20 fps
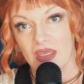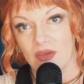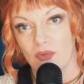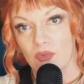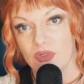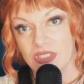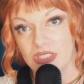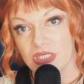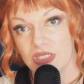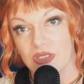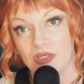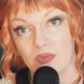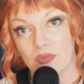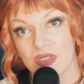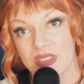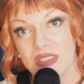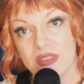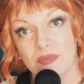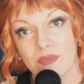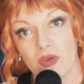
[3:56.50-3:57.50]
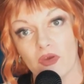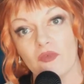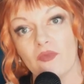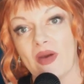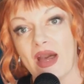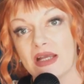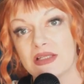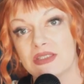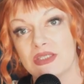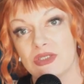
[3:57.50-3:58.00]
when she was moved
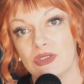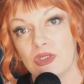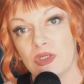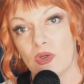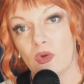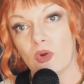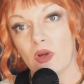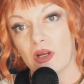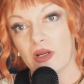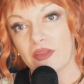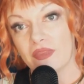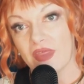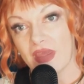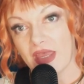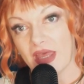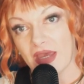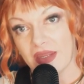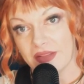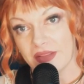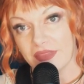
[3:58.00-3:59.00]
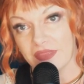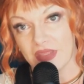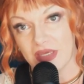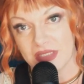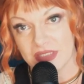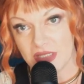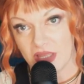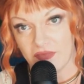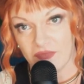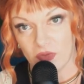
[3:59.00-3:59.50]
back to New York, they had a
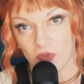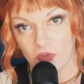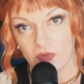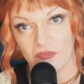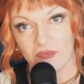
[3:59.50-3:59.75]
theosophical